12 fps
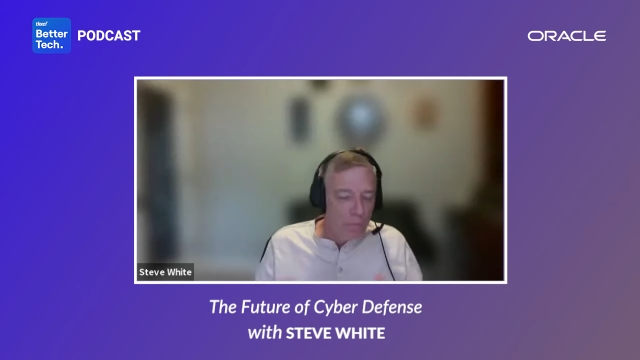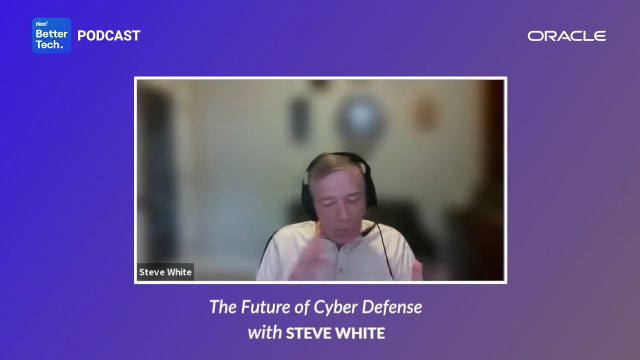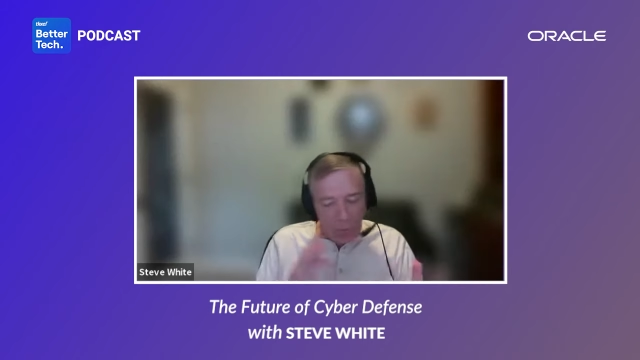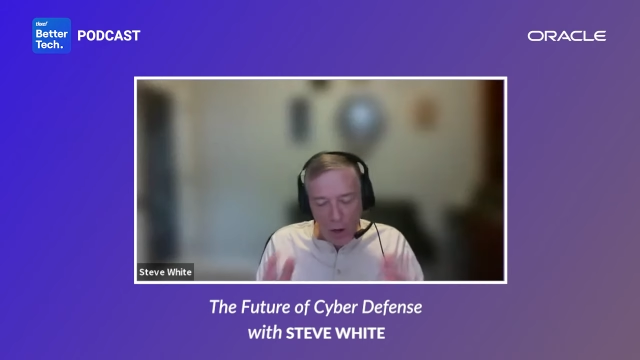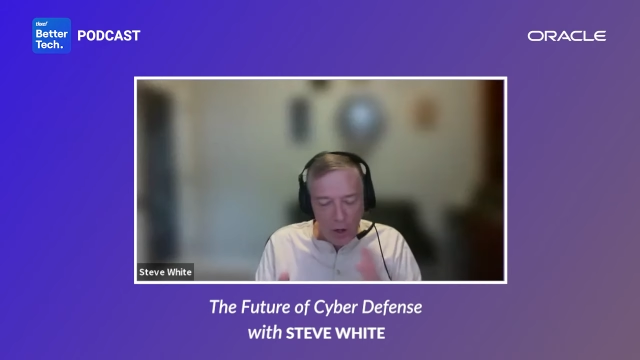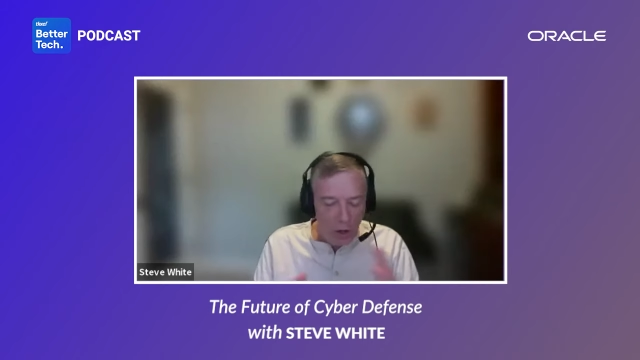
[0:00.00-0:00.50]

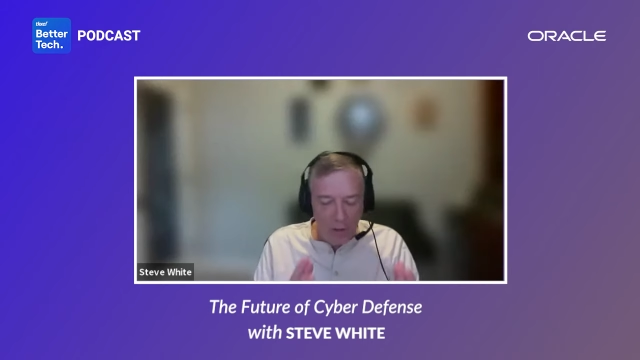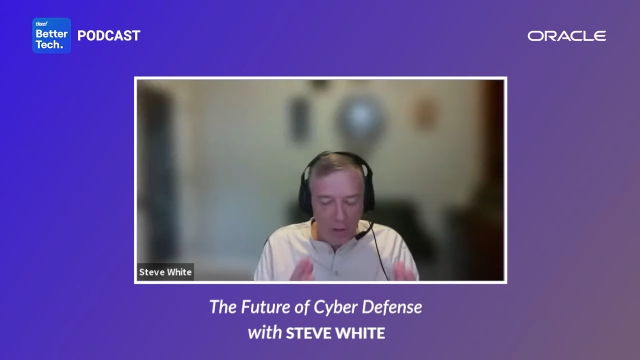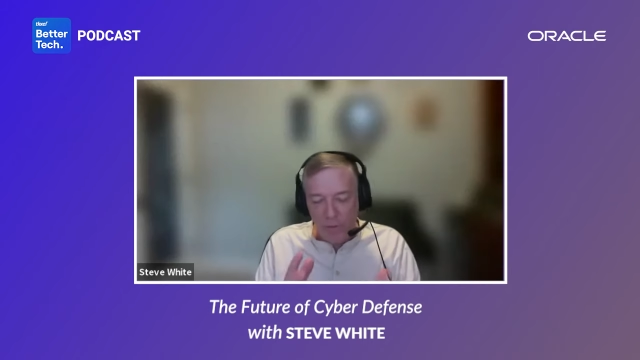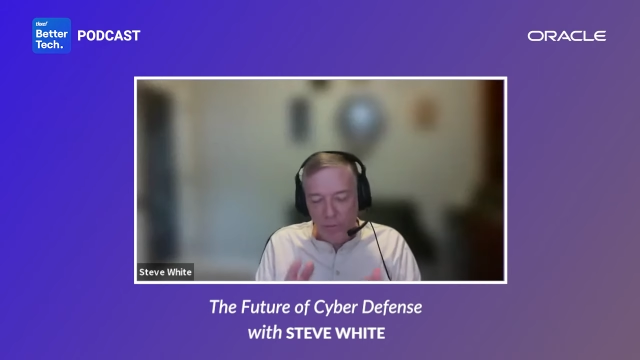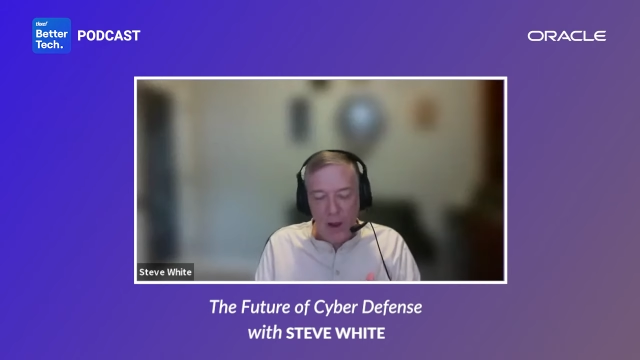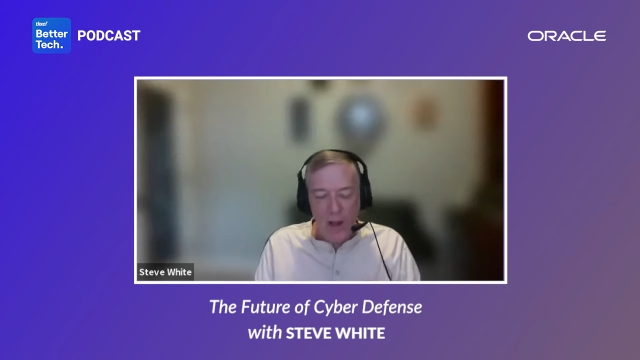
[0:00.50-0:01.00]
right, you're going to have
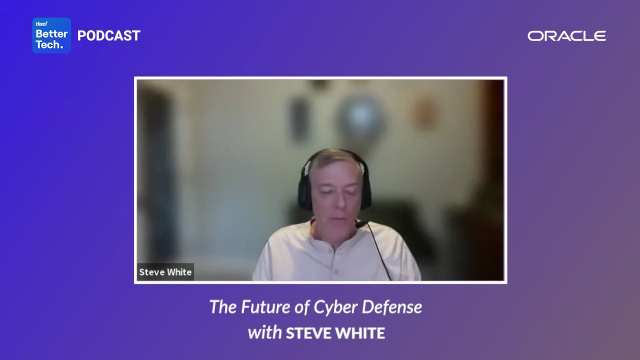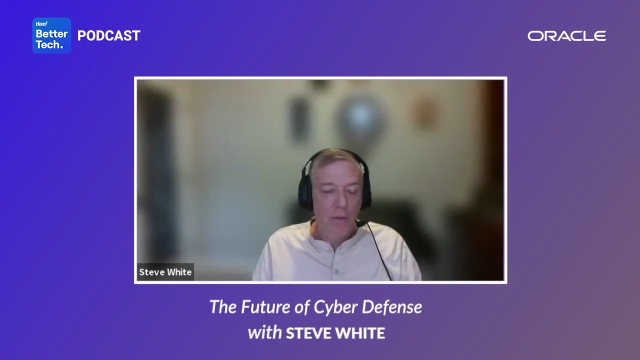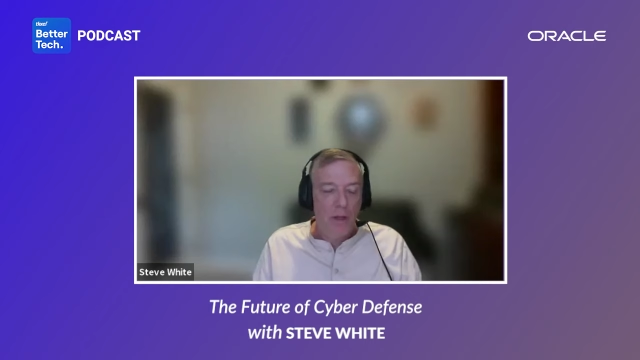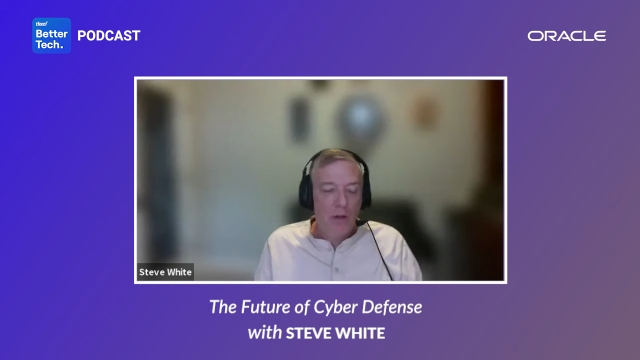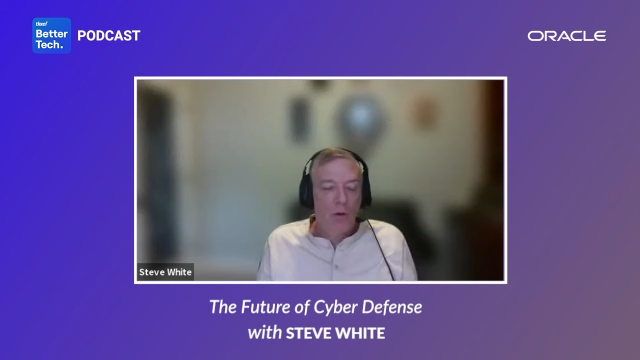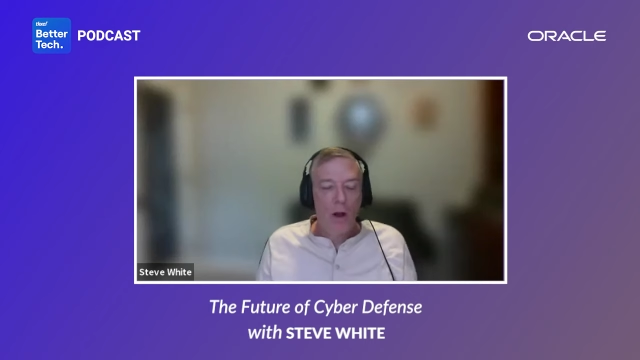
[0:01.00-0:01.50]
to find a
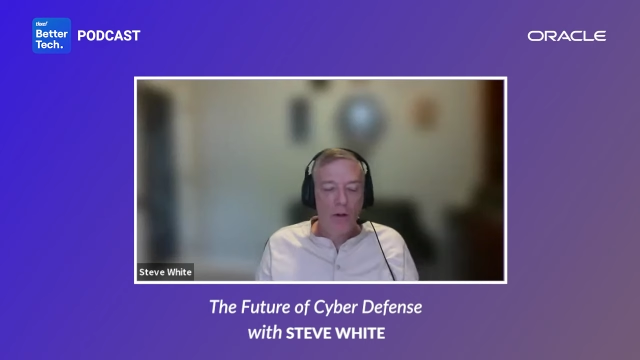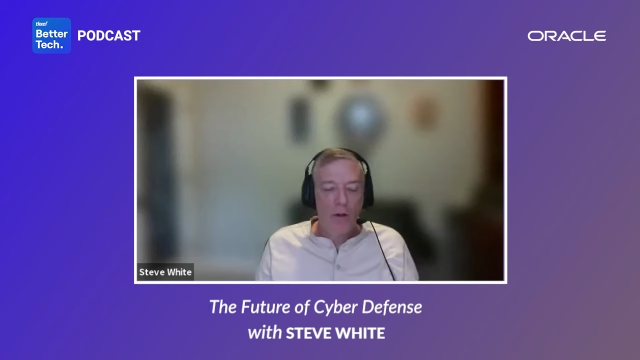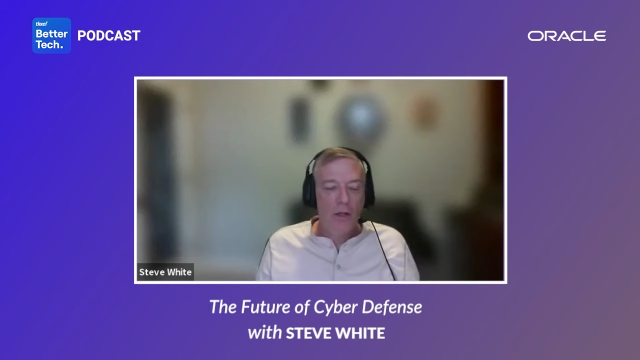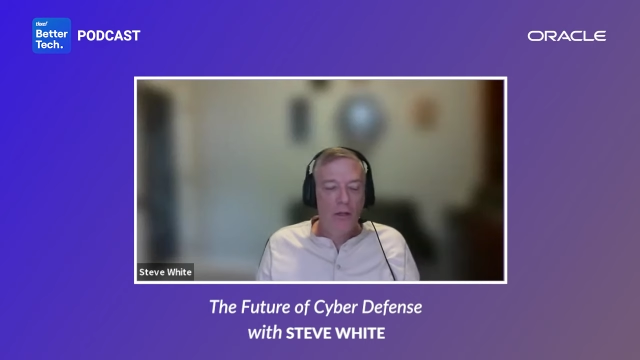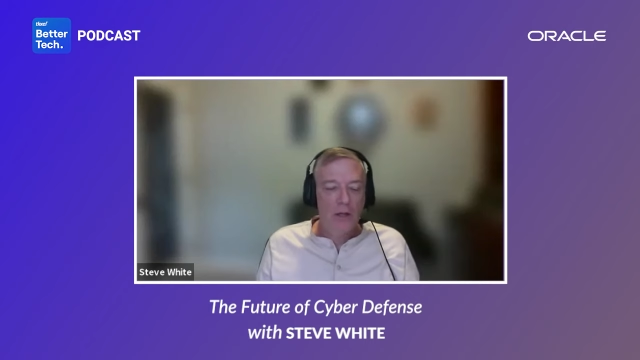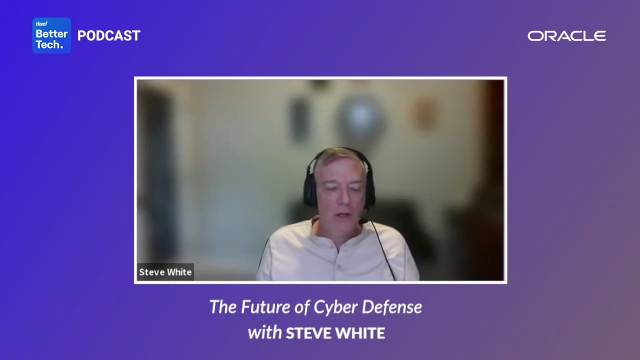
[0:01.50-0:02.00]
middle ground,
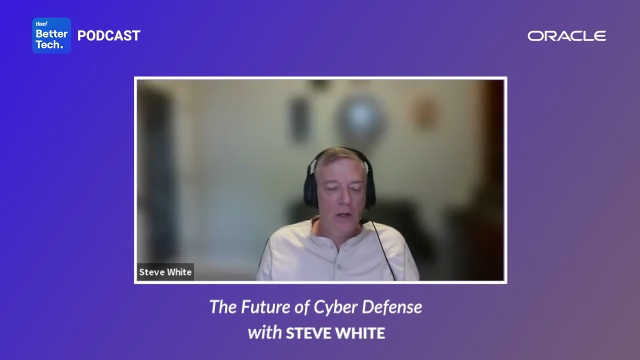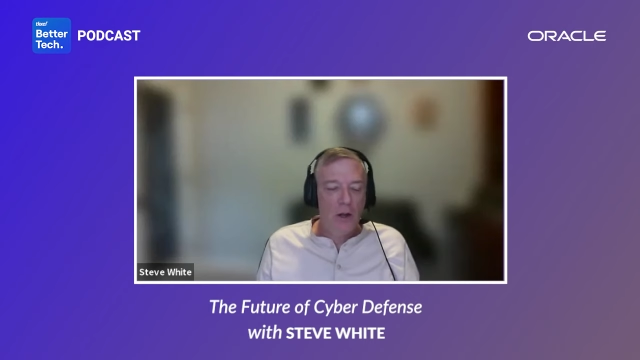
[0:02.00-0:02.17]
because